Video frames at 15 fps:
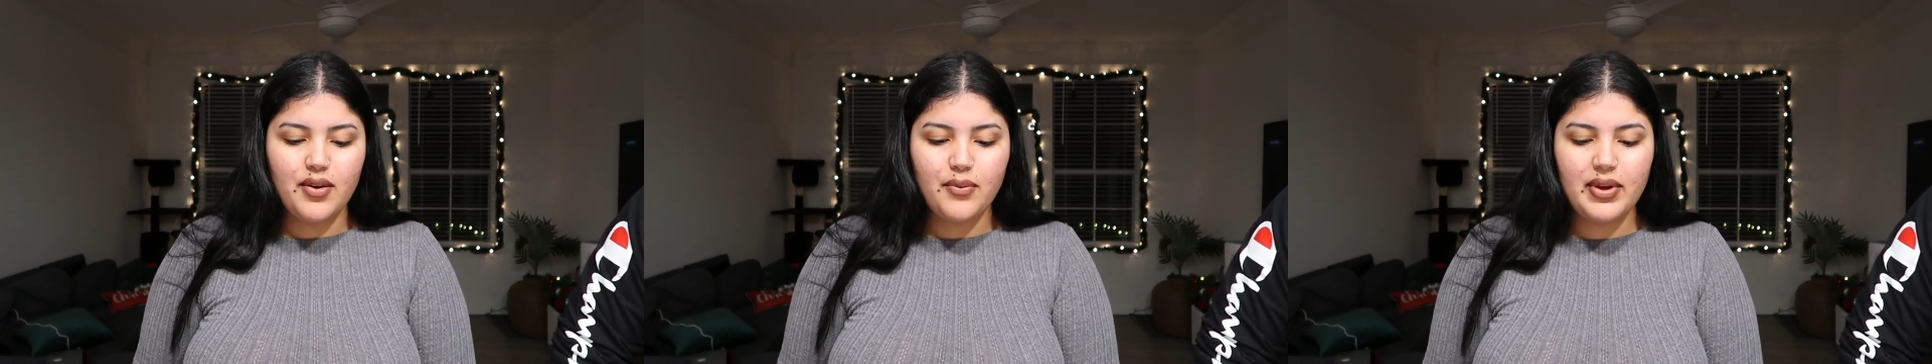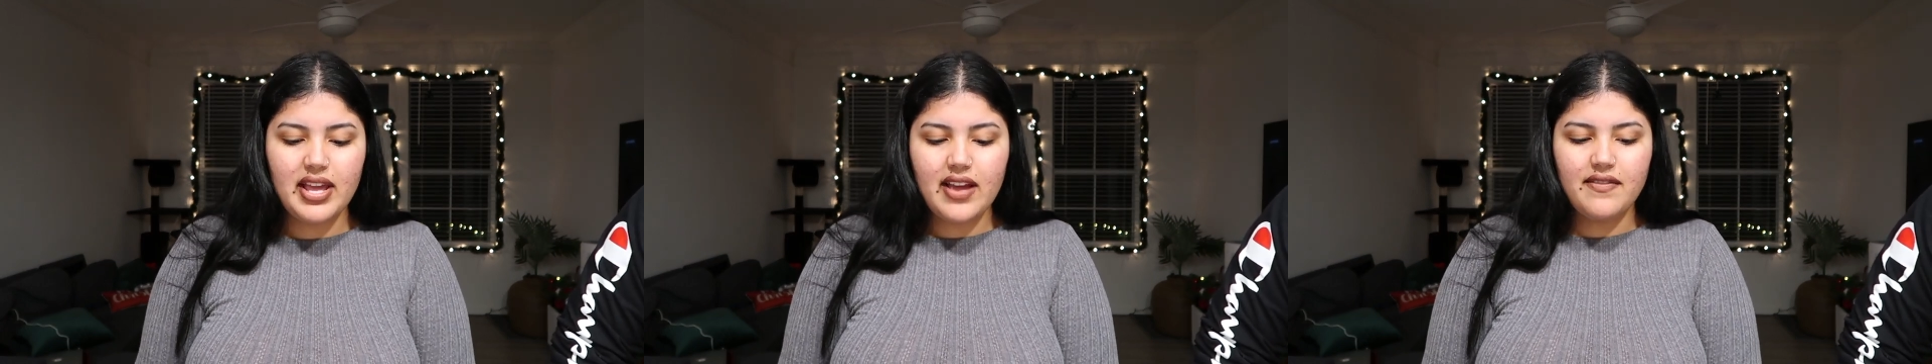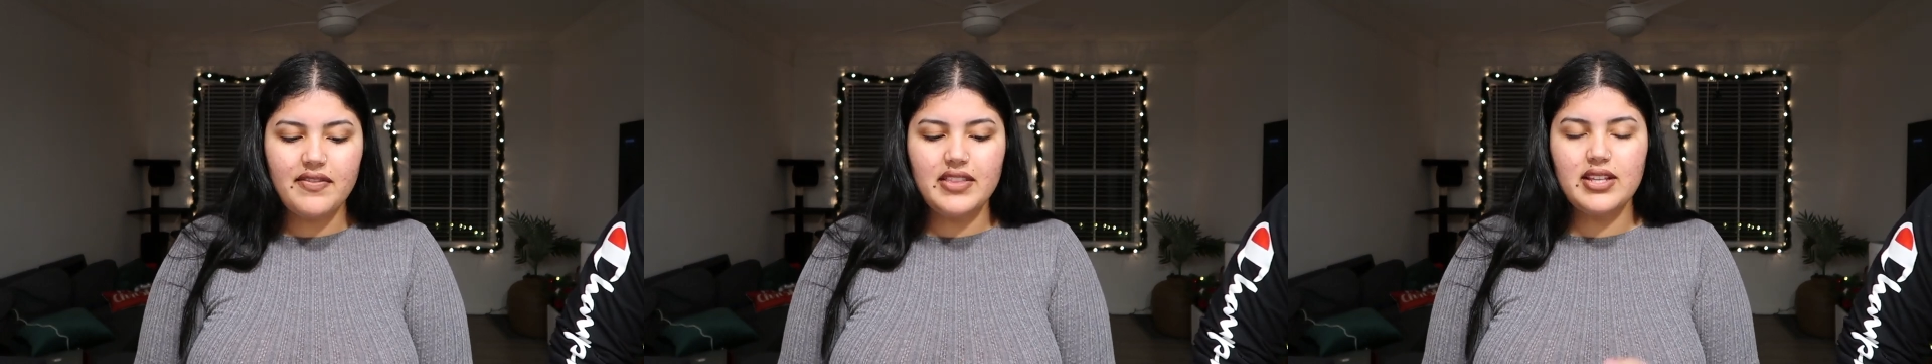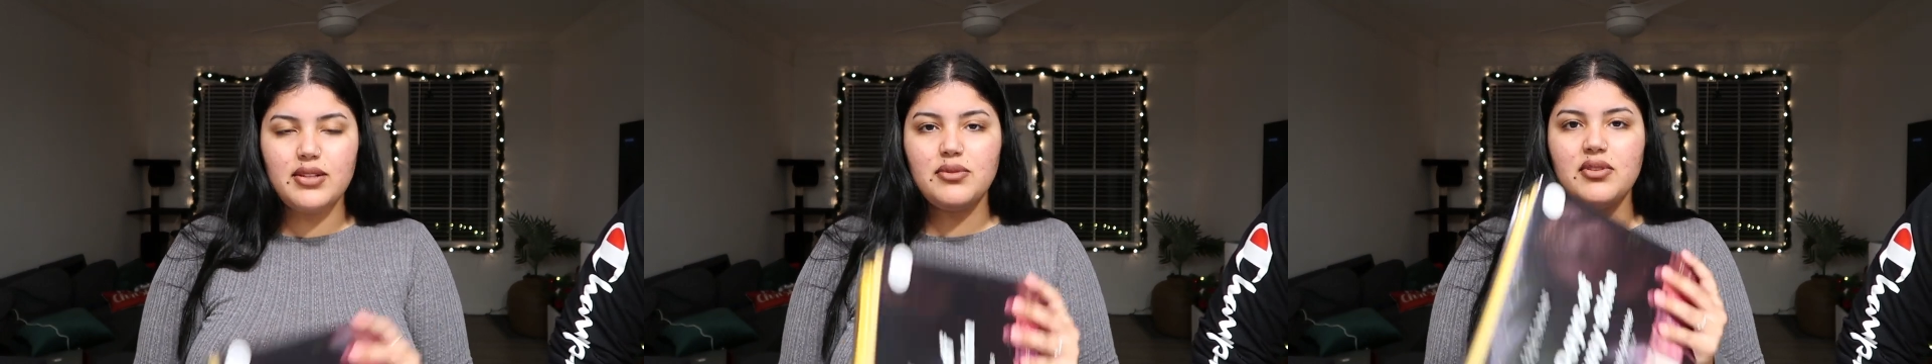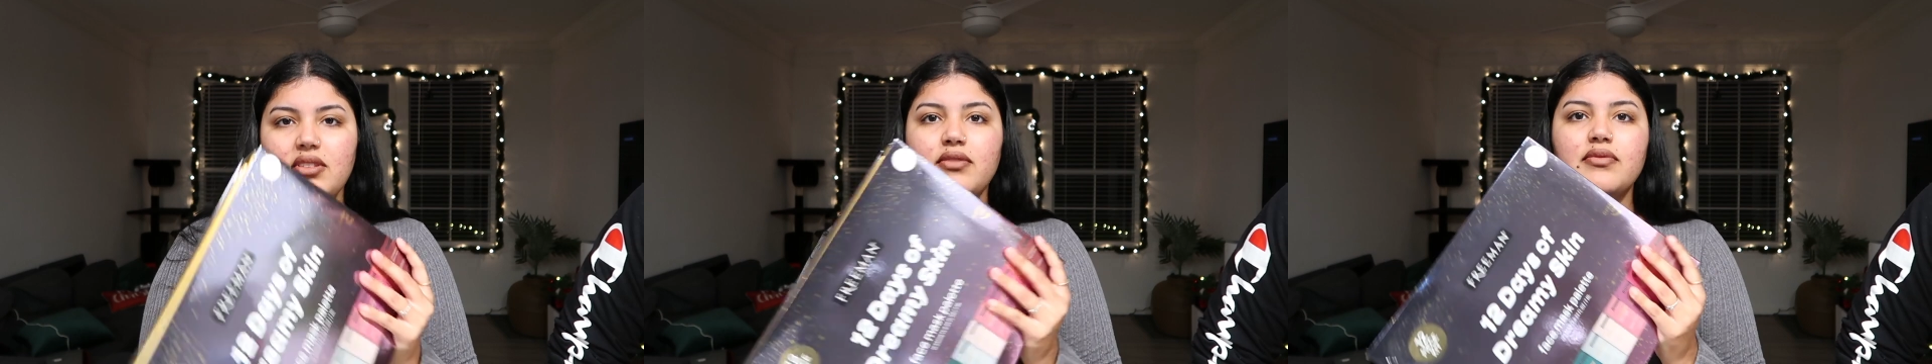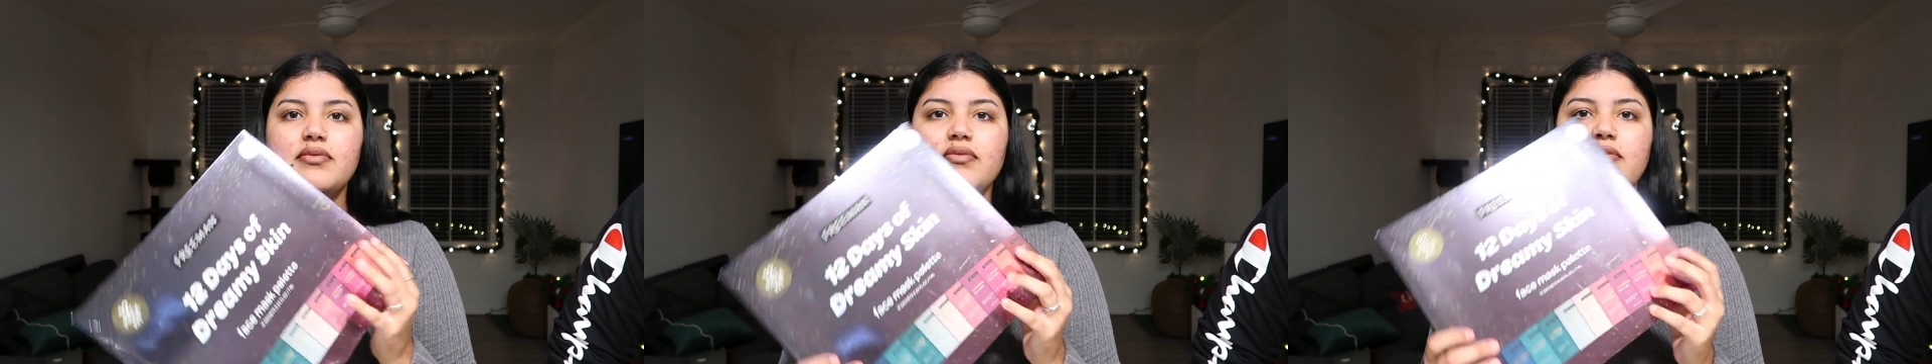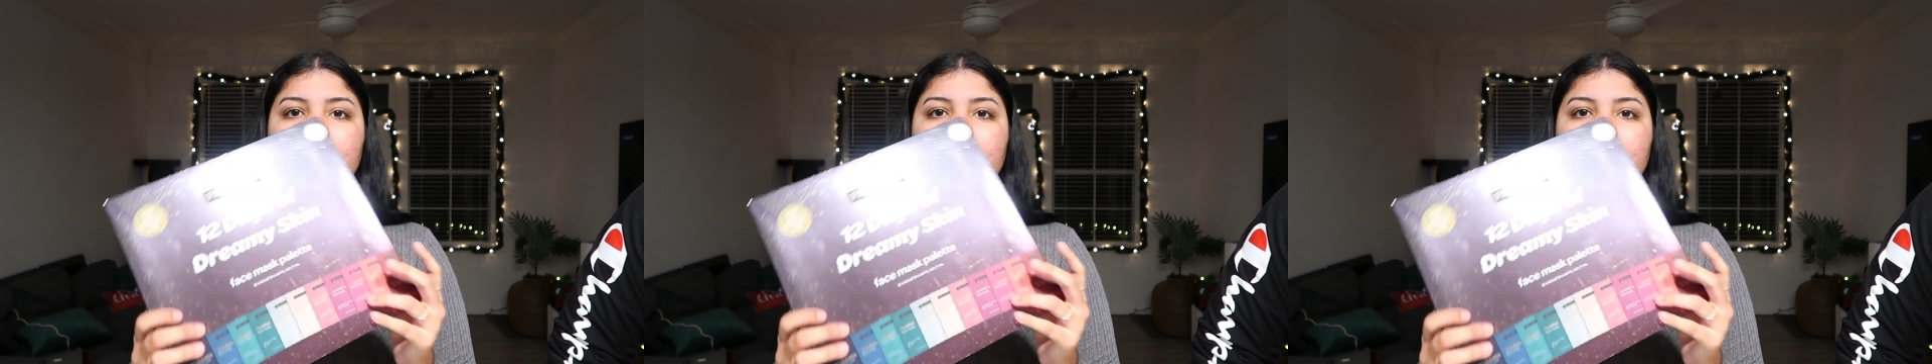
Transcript: We have this one.